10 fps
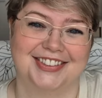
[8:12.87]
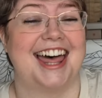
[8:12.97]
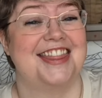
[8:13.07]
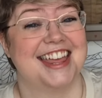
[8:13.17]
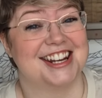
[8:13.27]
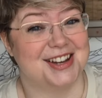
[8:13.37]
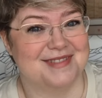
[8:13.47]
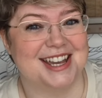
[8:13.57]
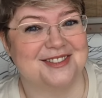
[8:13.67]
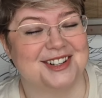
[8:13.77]
And then I
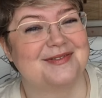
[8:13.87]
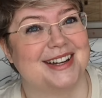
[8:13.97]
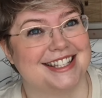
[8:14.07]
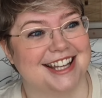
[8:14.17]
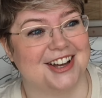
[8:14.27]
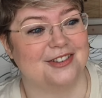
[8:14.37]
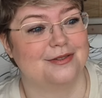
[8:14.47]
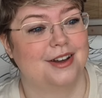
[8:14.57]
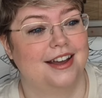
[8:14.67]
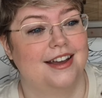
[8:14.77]
made one myself
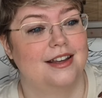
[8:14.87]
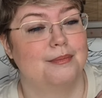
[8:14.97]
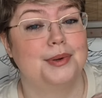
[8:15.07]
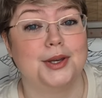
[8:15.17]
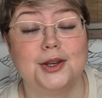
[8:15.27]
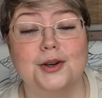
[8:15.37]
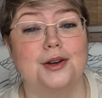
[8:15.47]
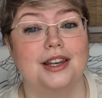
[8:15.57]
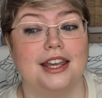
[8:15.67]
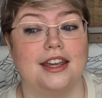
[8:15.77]

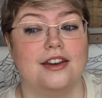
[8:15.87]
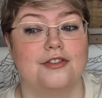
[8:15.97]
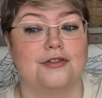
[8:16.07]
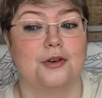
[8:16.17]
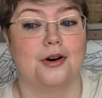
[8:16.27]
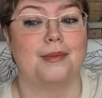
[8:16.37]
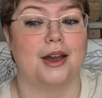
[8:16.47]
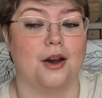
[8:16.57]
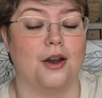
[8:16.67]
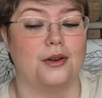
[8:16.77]
purely for my
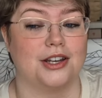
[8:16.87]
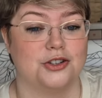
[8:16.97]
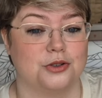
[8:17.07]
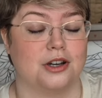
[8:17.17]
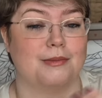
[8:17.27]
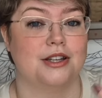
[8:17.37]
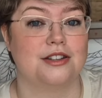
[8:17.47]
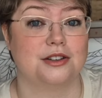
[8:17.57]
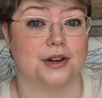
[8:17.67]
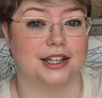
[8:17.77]
own enjoyment
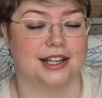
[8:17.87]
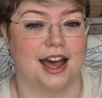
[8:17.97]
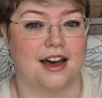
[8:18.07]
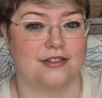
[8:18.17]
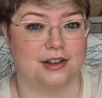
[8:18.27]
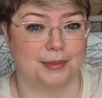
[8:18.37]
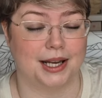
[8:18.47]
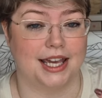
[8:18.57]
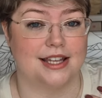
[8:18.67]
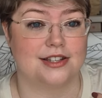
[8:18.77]
so I could have a
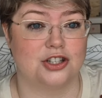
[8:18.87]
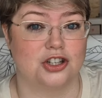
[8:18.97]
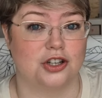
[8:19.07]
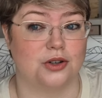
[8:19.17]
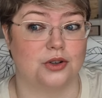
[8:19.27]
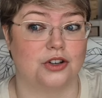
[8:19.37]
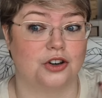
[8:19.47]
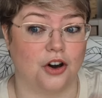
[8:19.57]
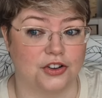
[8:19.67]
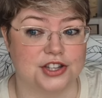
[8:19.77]
place to
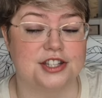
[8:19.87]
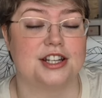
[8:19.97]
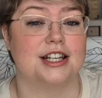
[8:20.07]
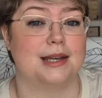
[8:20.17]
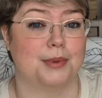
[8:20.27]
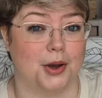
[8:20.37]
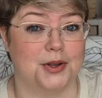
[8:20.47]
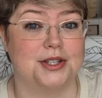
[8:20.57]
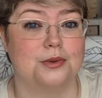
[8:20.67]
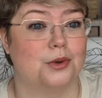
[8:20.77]
constantly
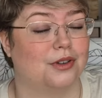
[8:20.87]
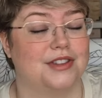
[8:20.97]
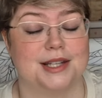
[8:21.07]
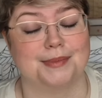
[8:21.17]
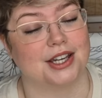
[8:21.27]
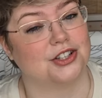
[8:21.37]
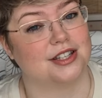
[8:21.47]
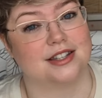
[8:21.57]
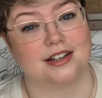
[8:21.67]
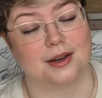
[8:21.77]
post all of these
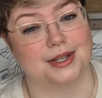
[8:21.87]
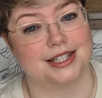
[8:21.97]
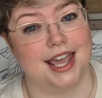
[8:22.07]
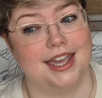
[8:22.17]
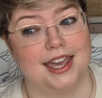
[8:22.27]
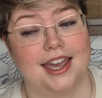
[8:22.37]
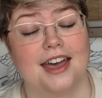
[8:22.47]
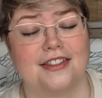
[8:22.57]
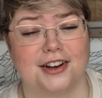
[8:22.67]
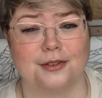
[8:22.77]
pictures that I was taking
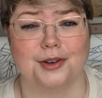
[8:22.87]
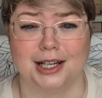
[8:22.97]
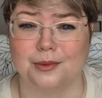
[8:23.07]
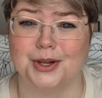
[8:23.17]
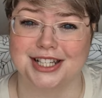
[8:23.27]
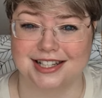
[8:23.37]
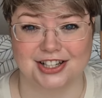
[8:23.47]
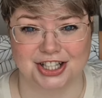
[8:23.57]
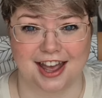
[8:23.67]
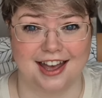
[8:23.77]
and that I really wanted to
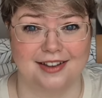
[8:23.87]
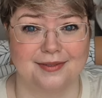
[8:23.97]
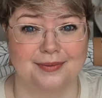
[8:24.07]
share.